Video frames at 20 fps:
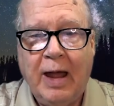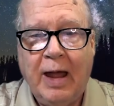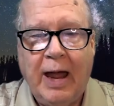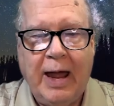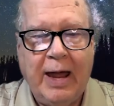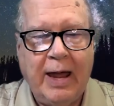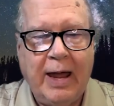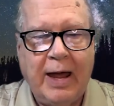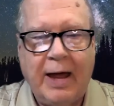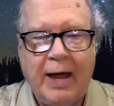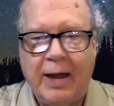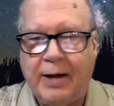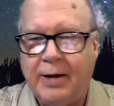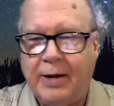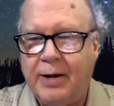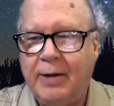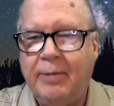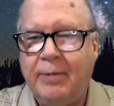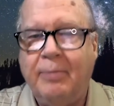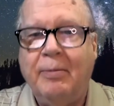
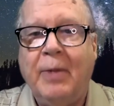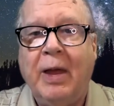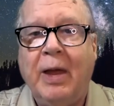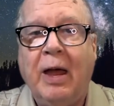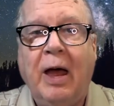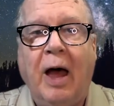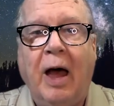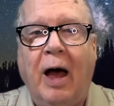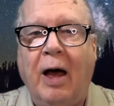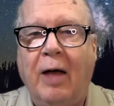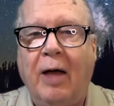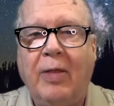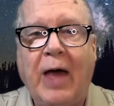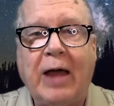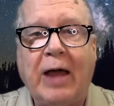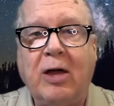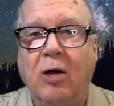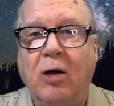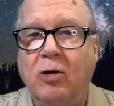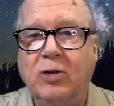And
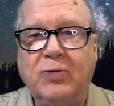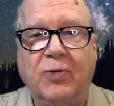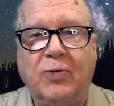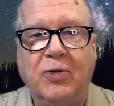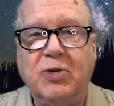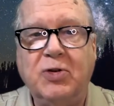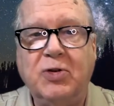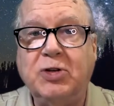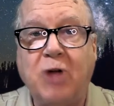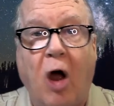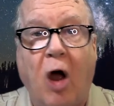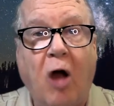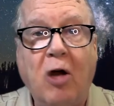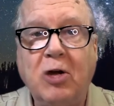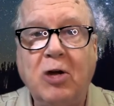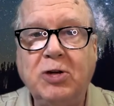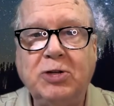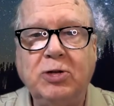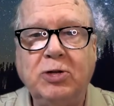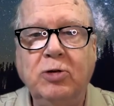that goes for
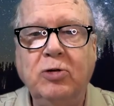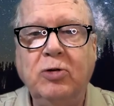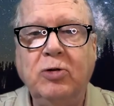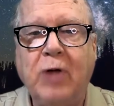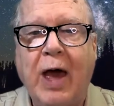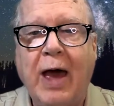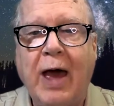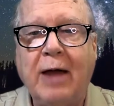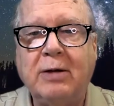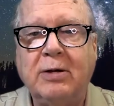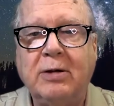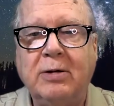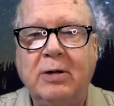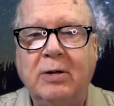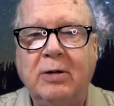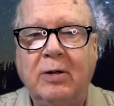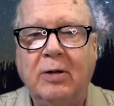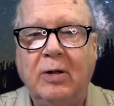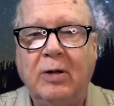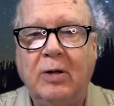stars do that.
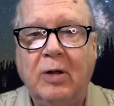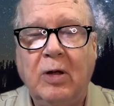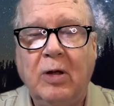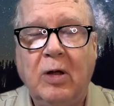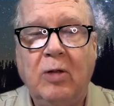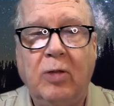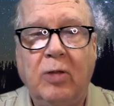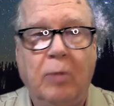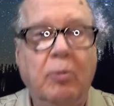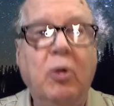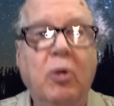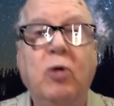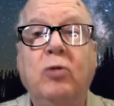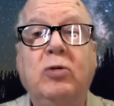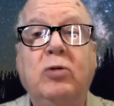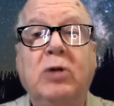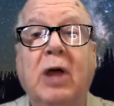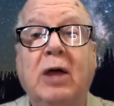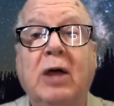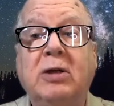The
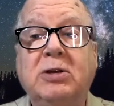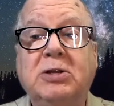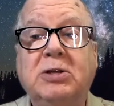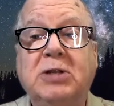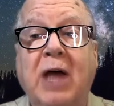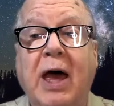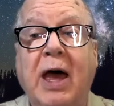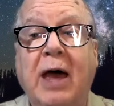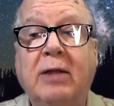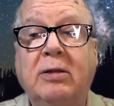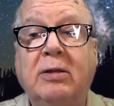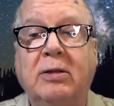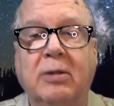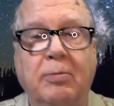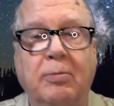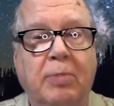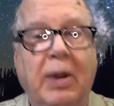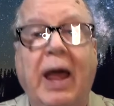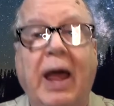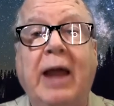moon does that. The
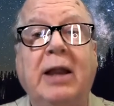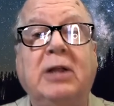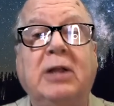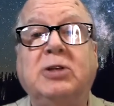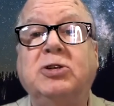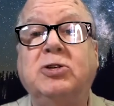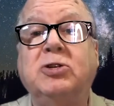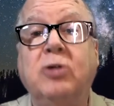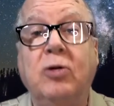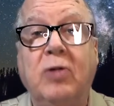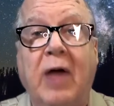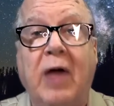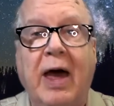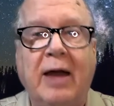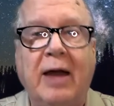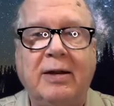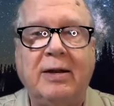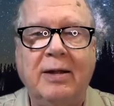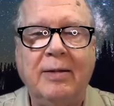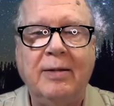planets do
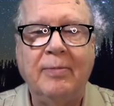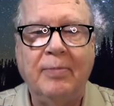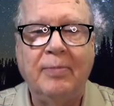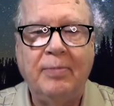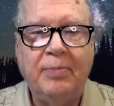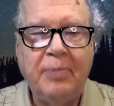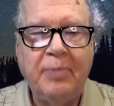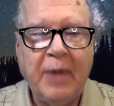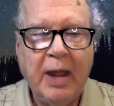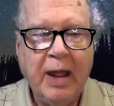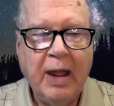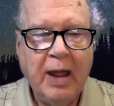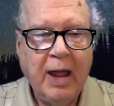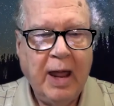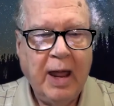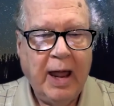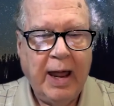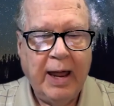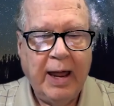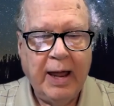that.
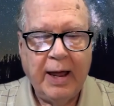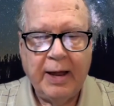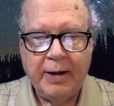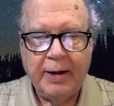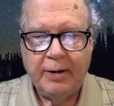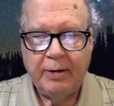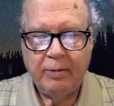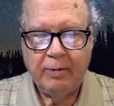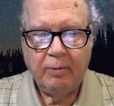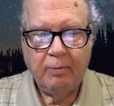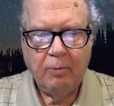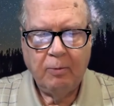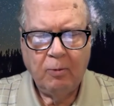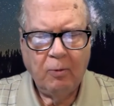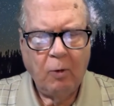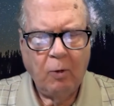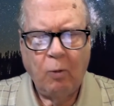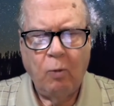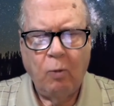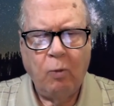And
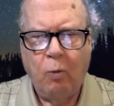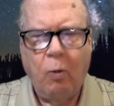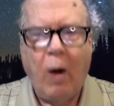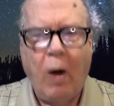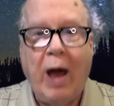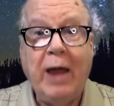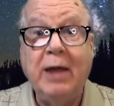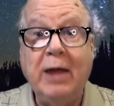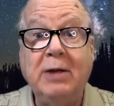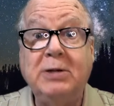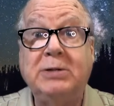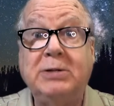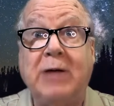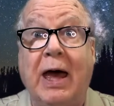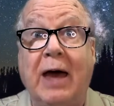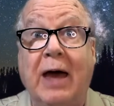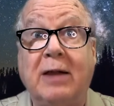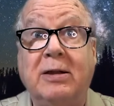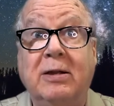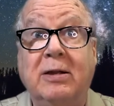why is
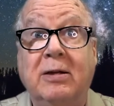that?